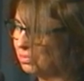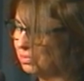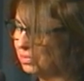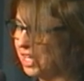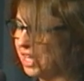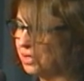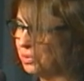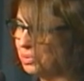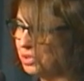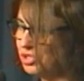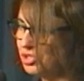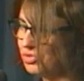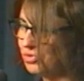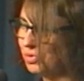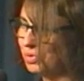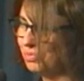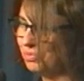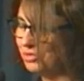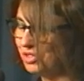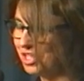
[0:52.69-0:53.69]
language
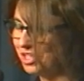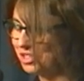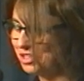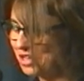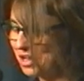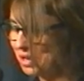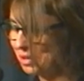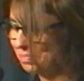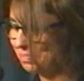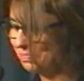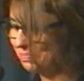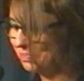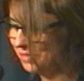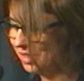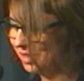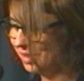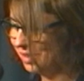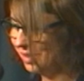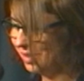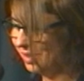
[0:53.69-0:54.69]
from Vietnam,
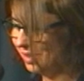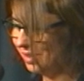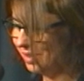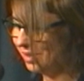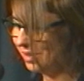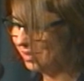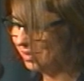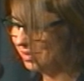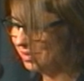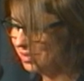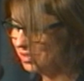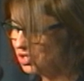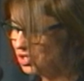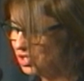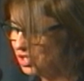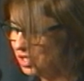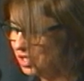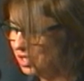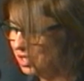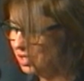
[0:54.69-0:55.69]
uh,
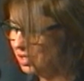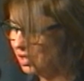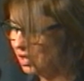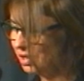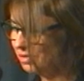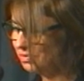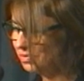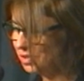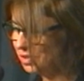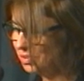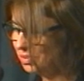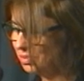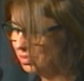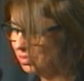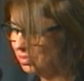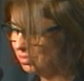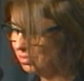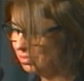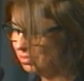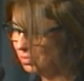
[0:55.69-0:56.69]
she often
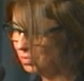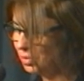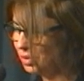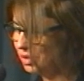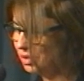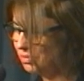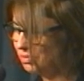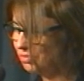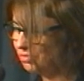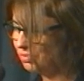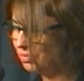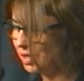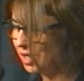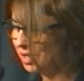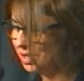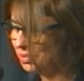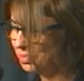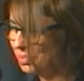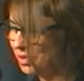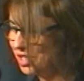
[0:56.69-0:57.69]
would
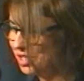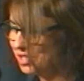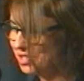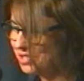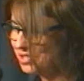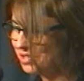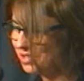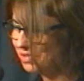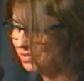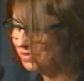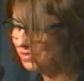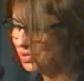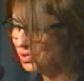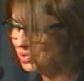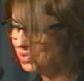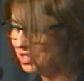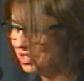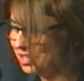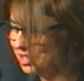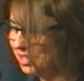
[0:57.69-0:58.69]
find ways of
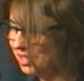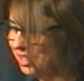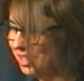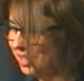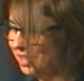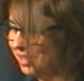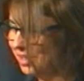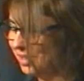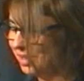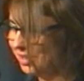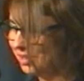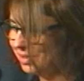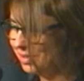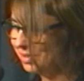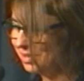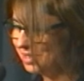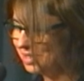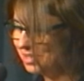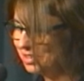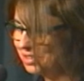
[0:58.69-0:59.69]
using uh,
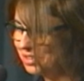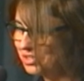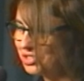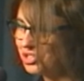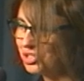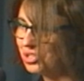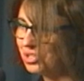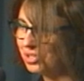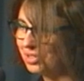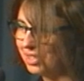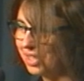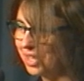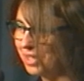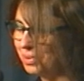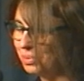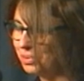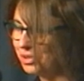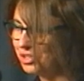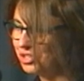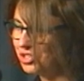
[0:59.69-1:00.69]
English
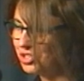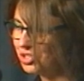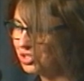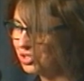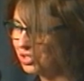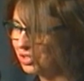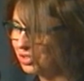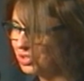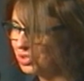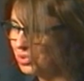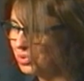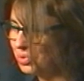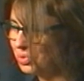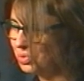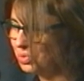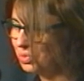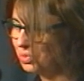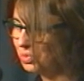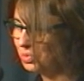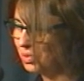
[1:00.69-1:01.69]
language
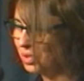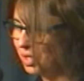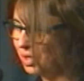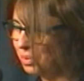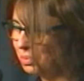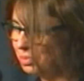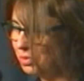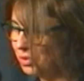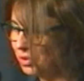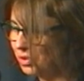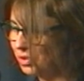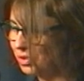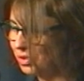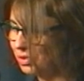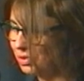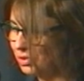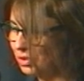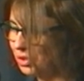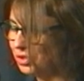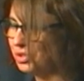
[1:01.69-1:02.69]
to help
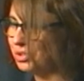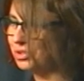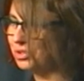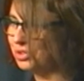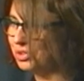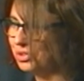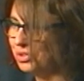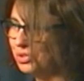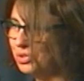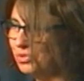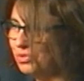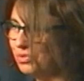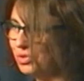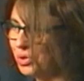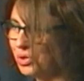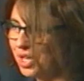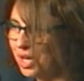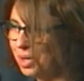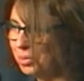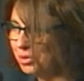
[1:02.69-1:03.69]
her learn new
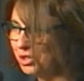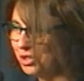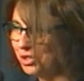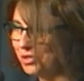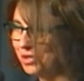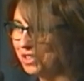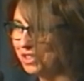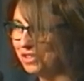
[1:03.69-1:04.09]
vocabulary,